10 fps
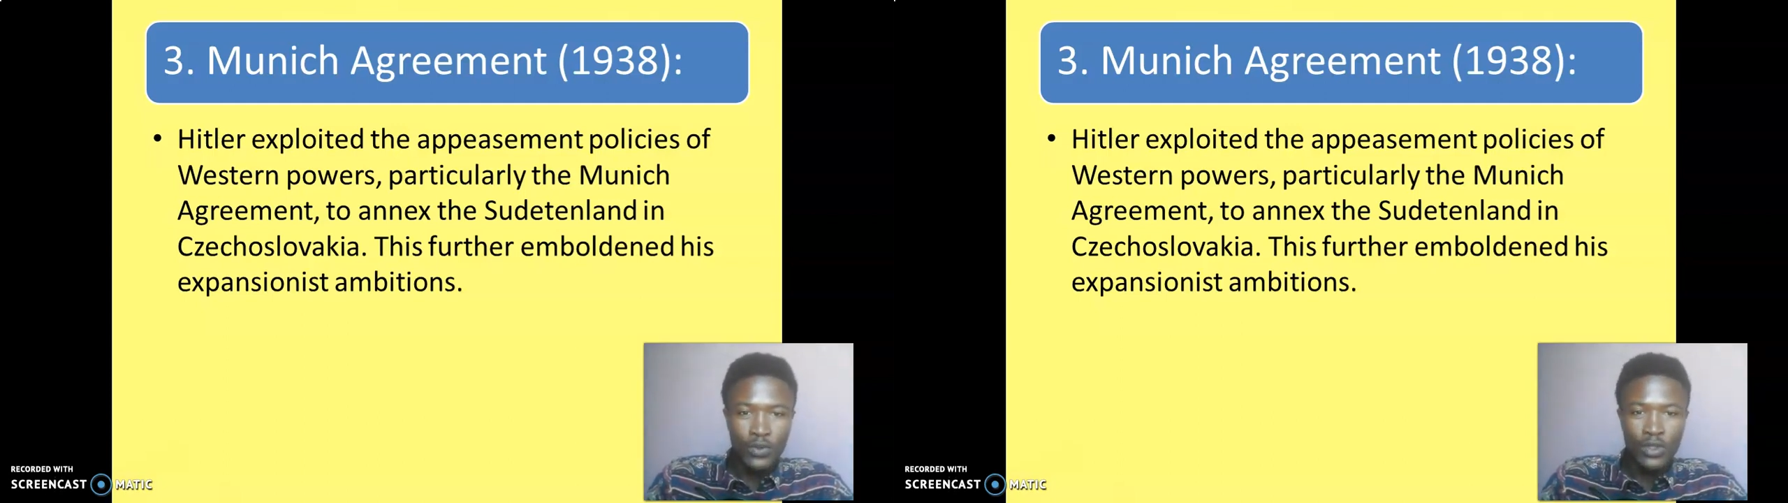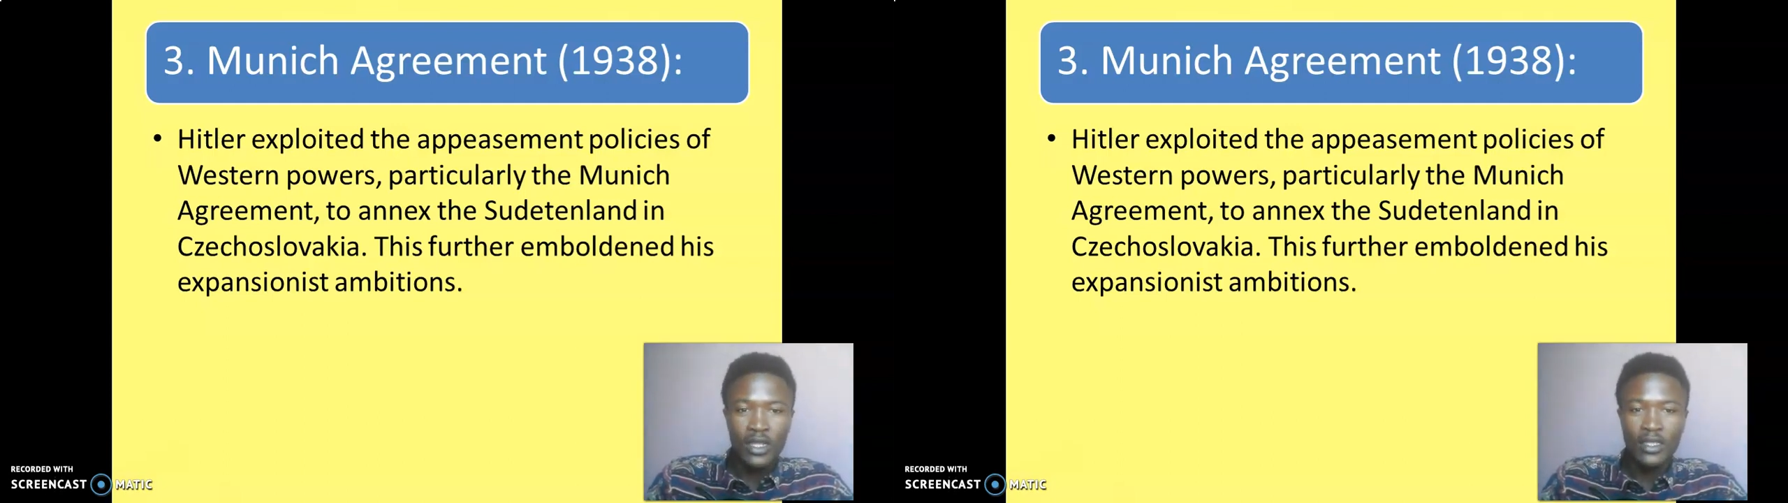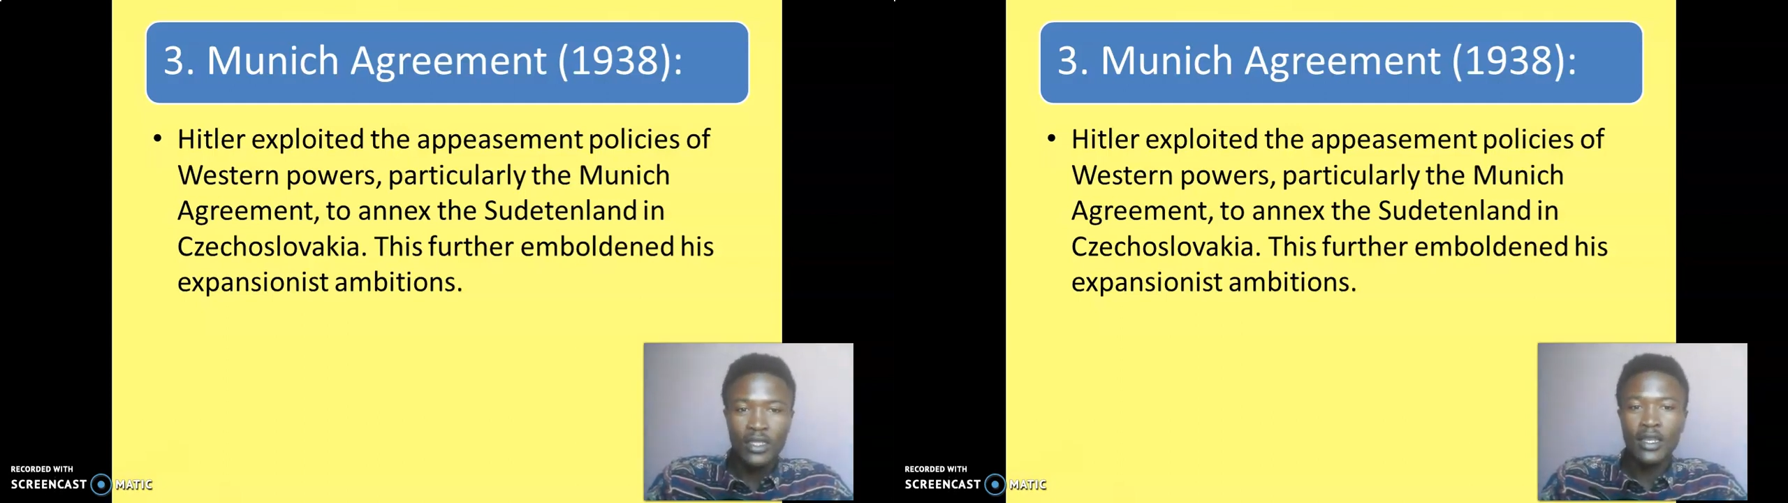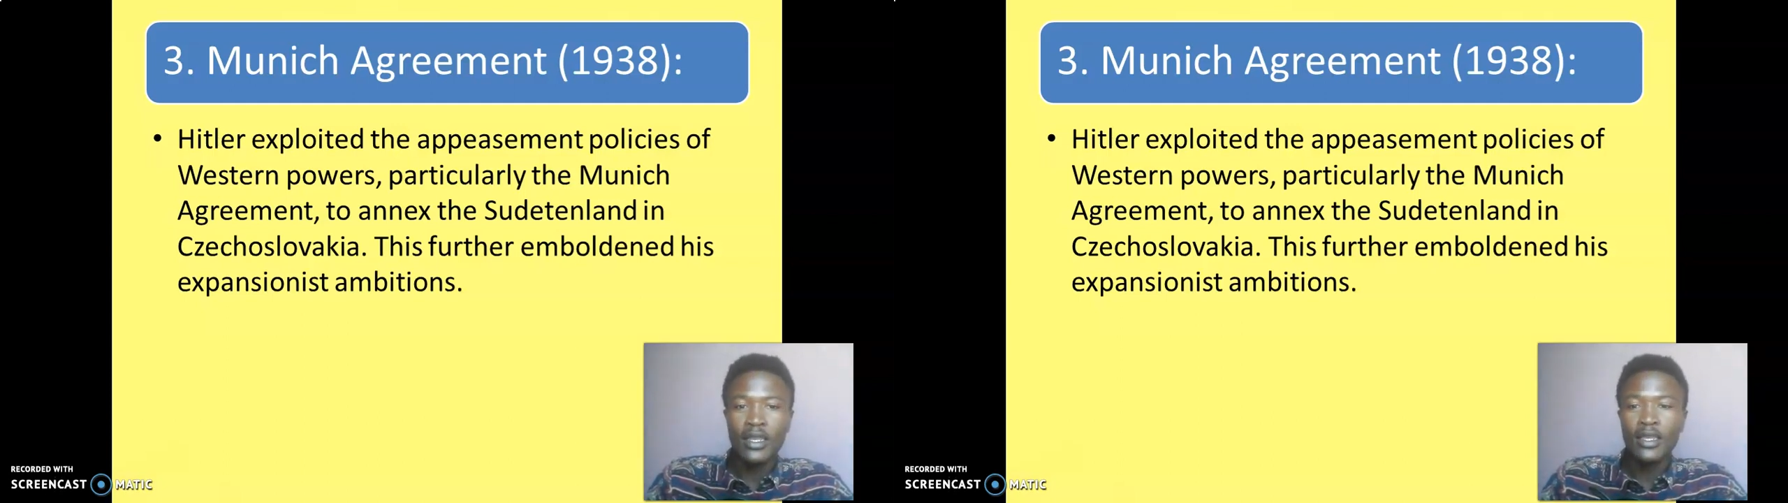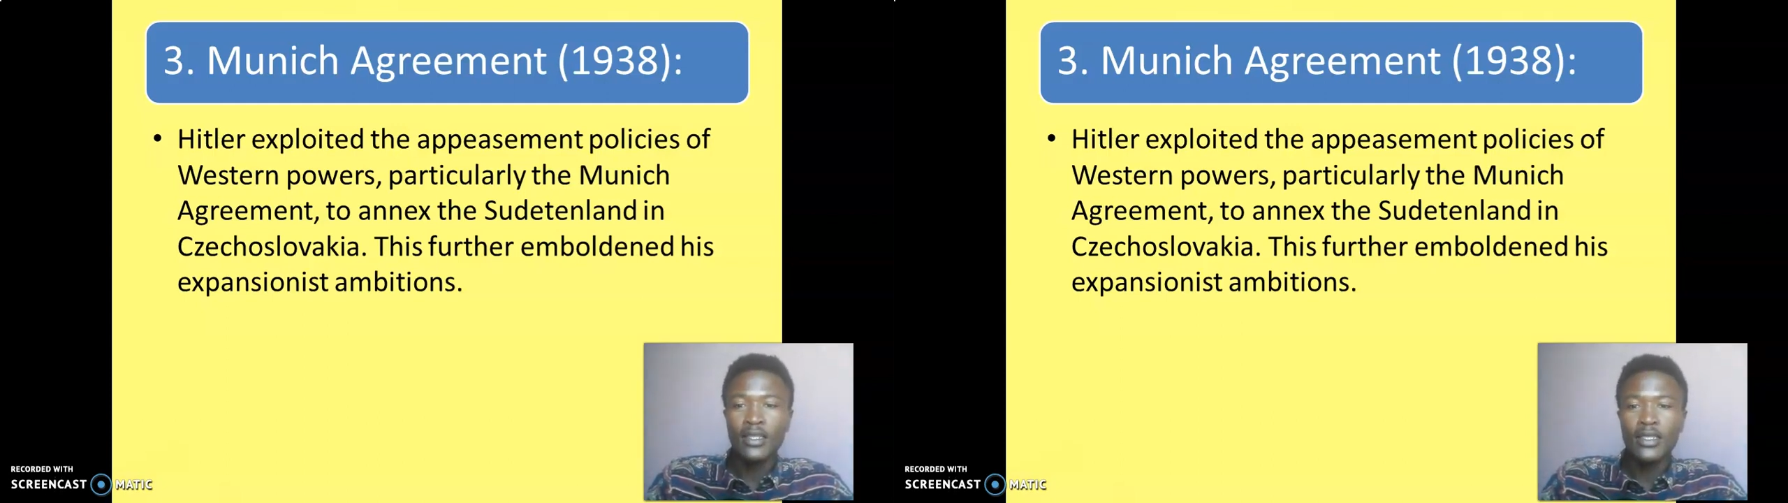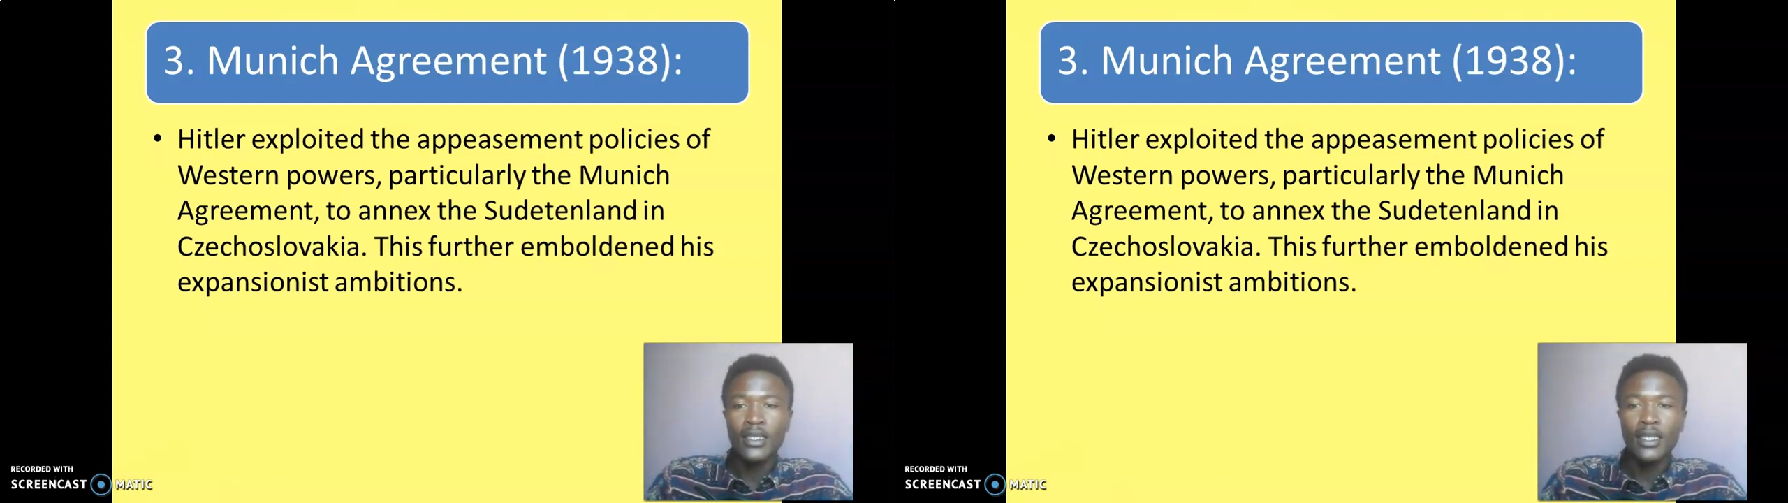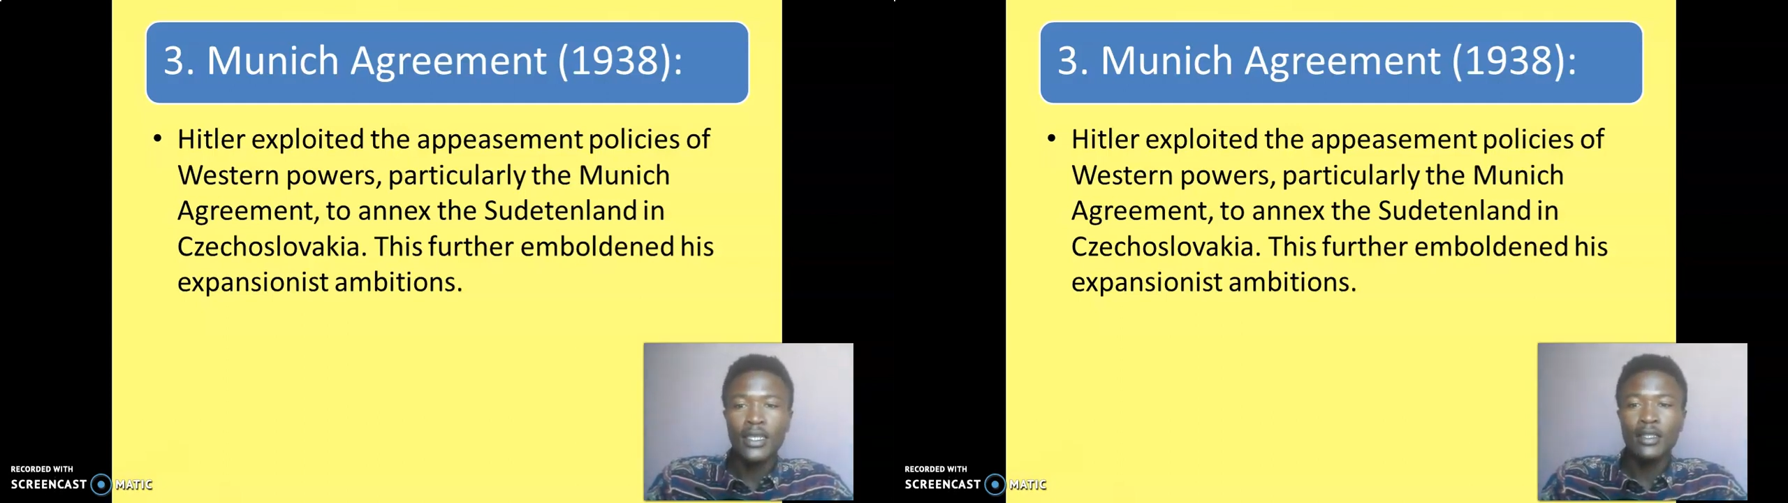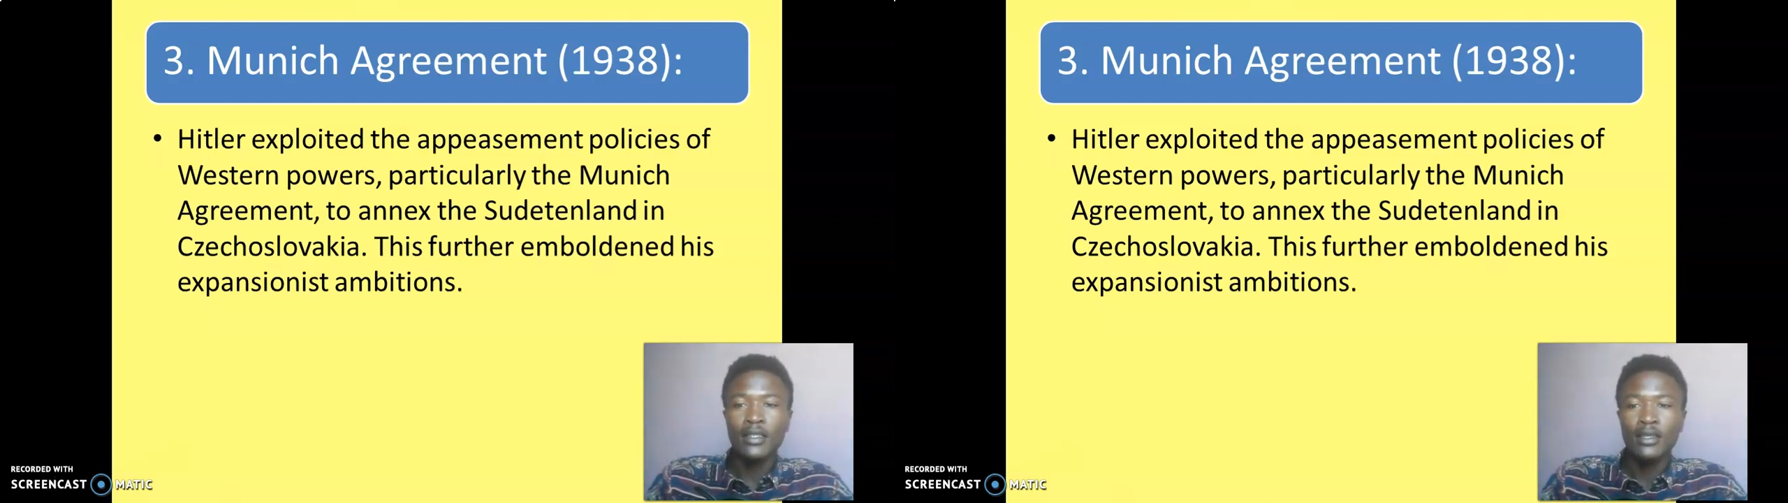Sudetenland
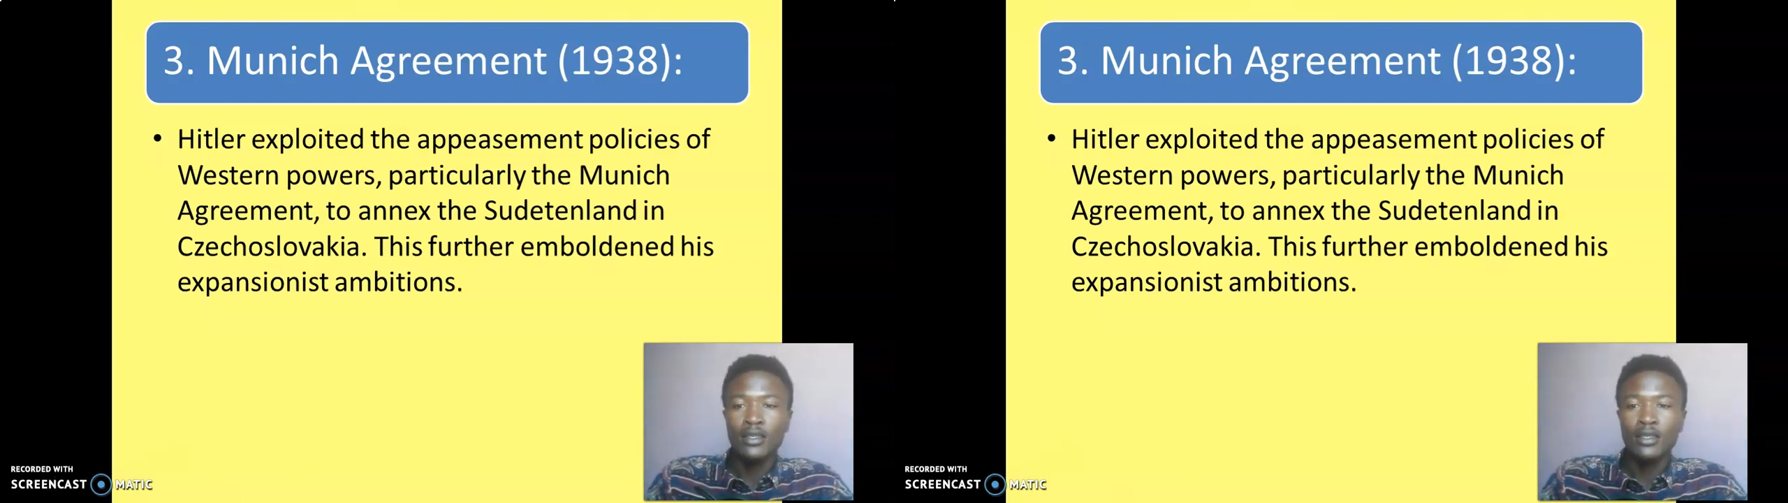in